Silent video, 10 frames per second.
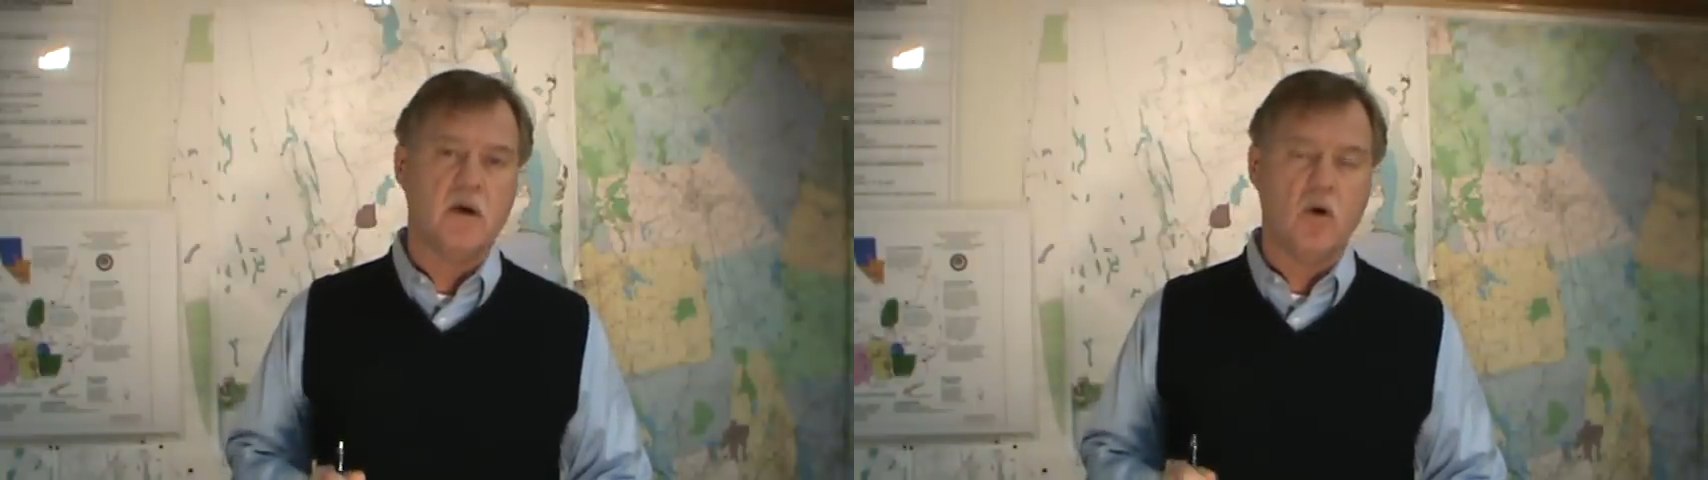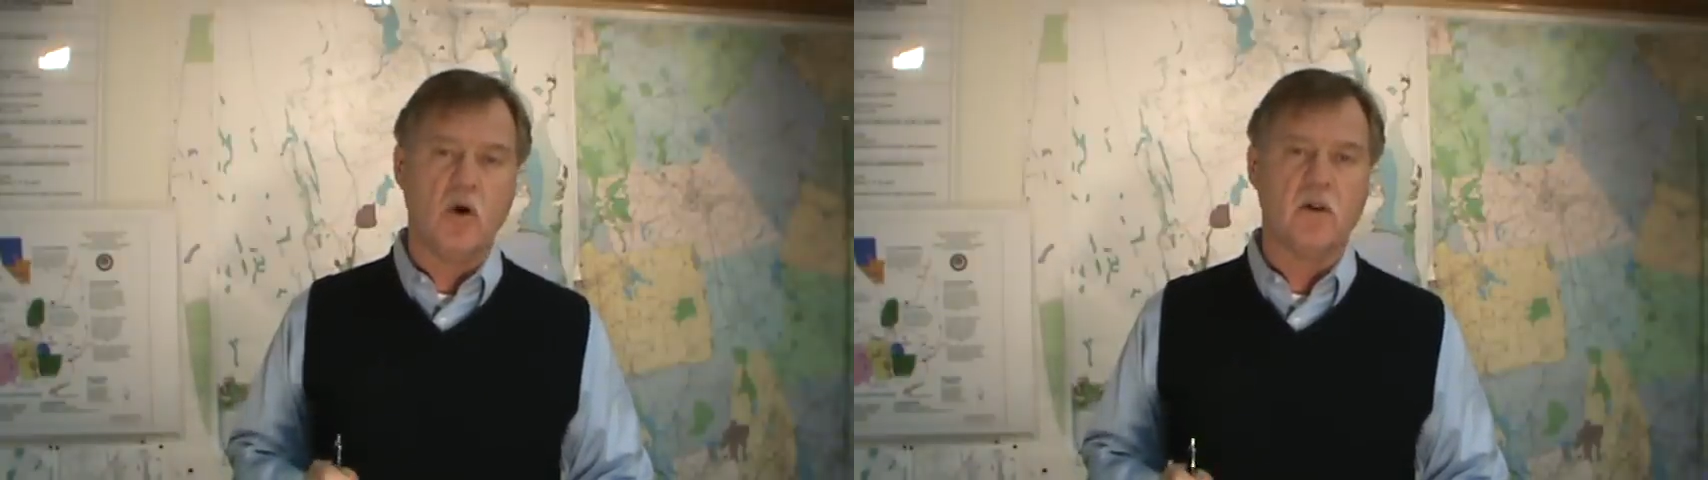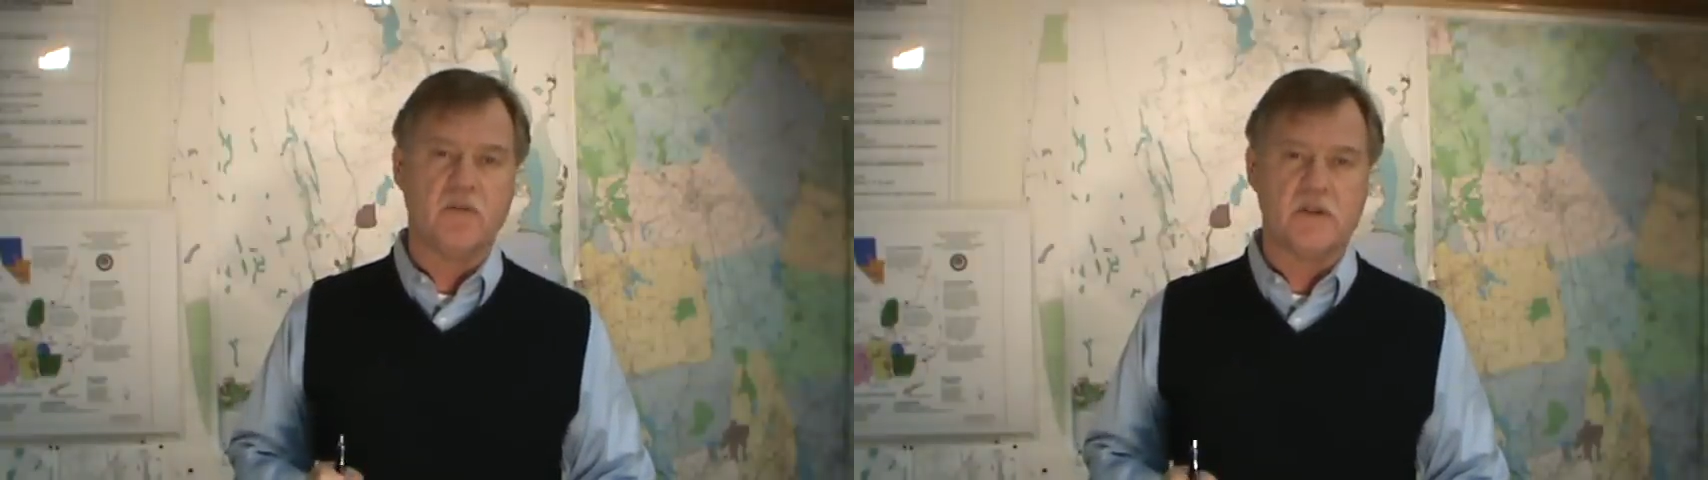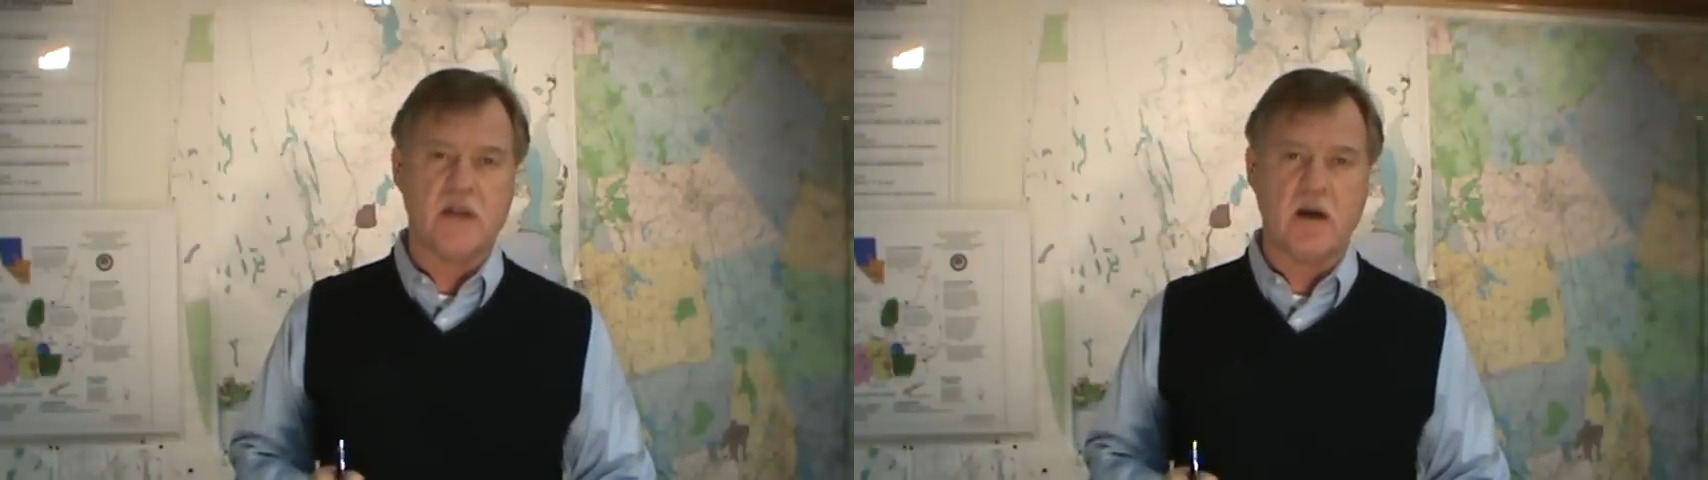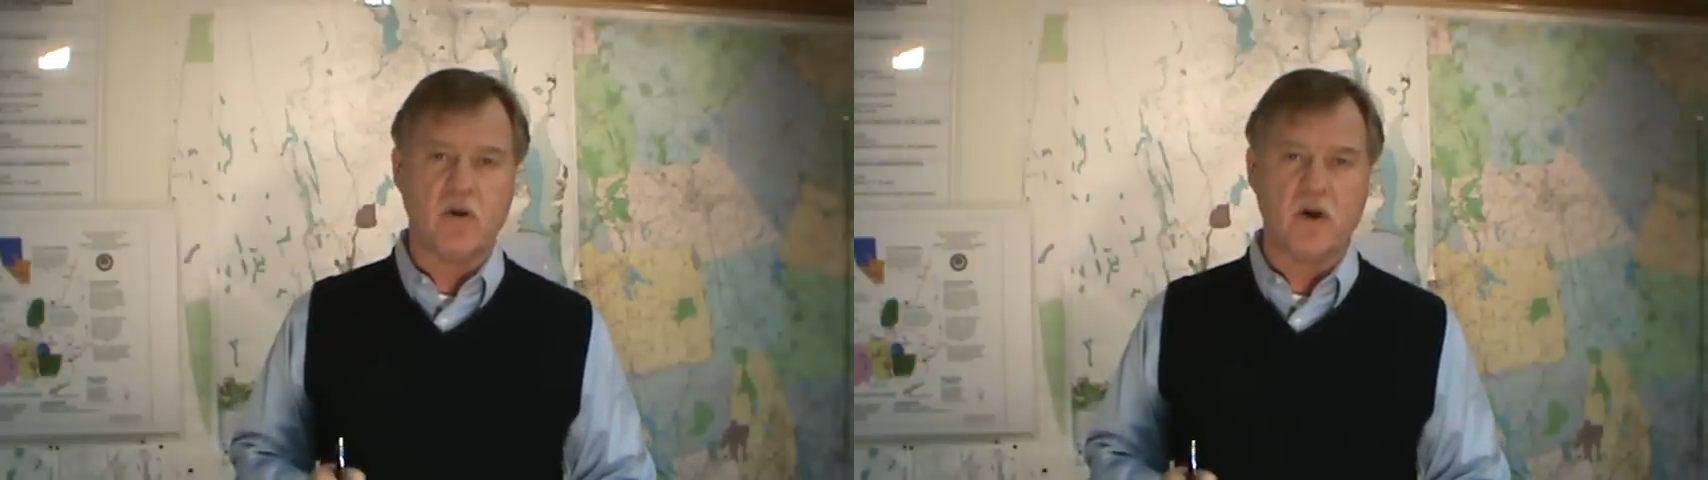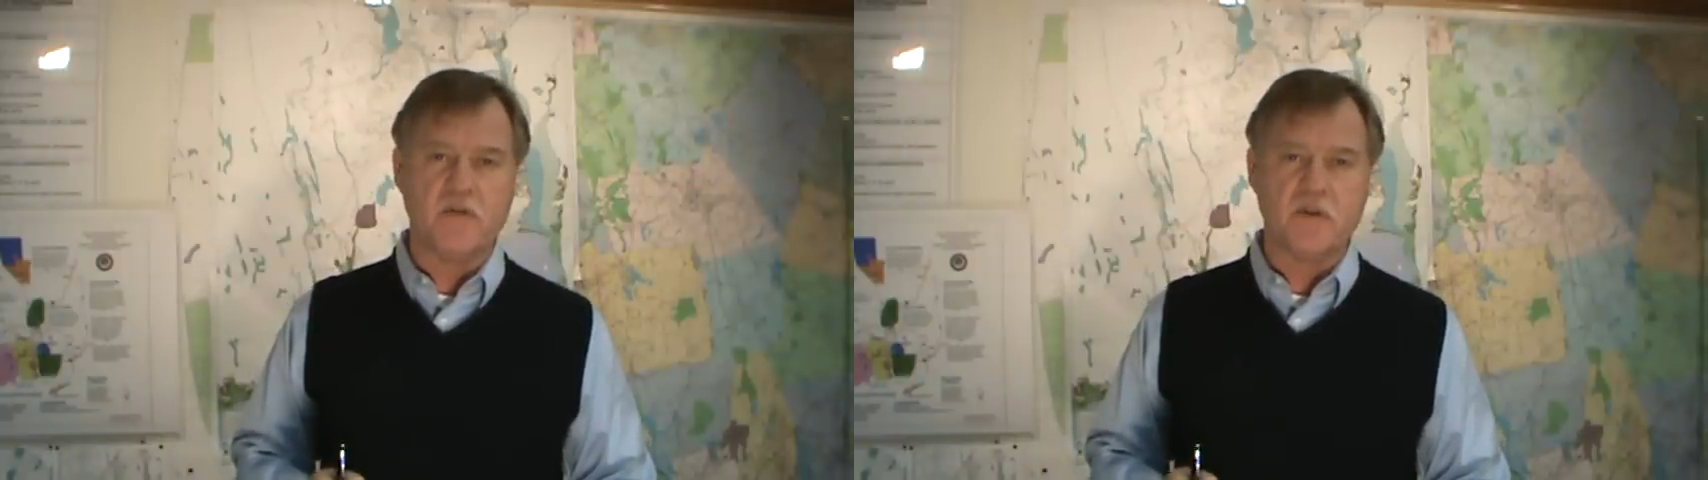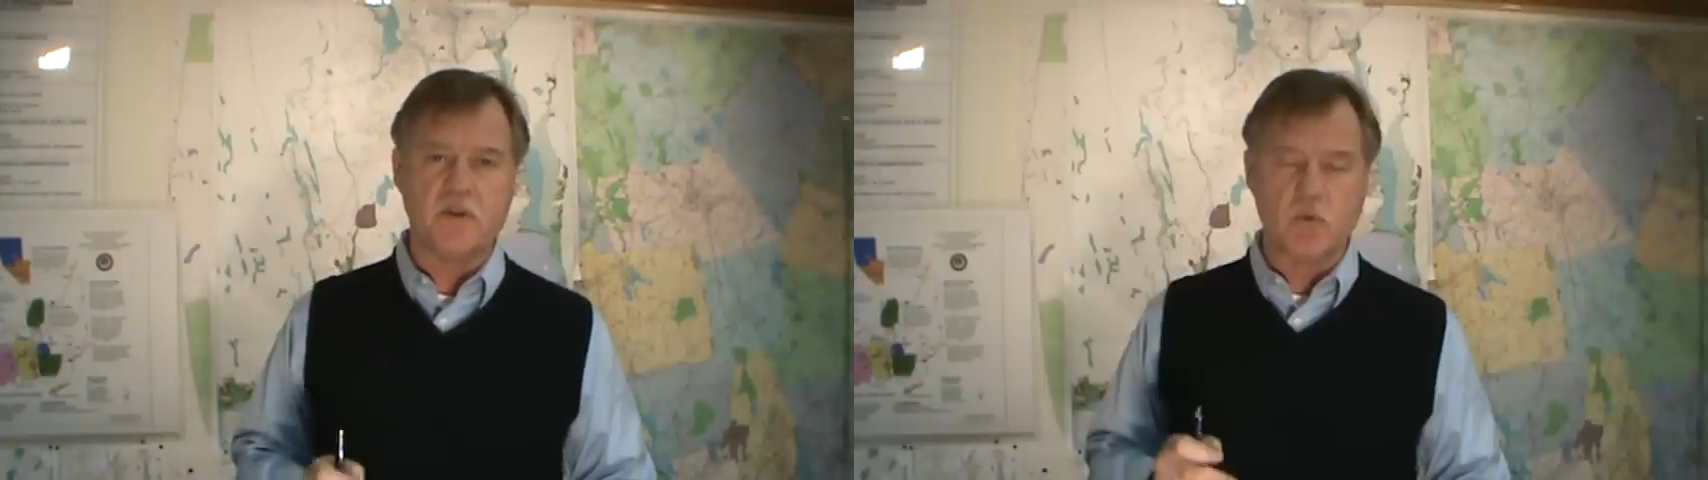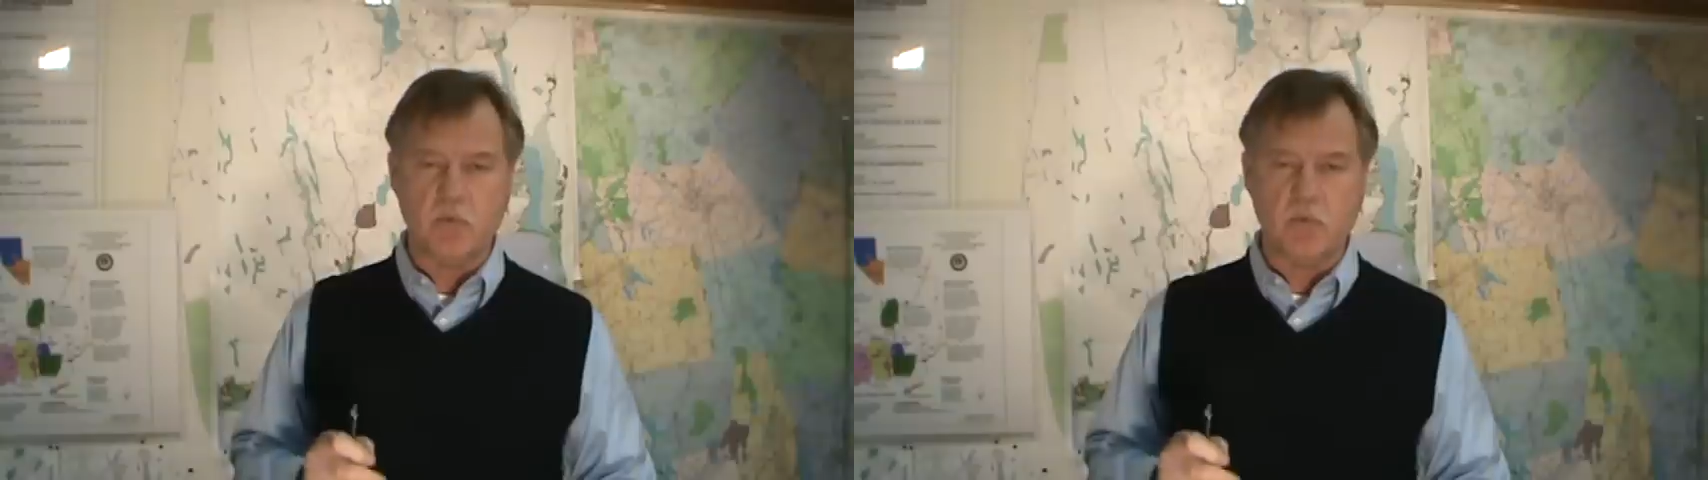all of the town offices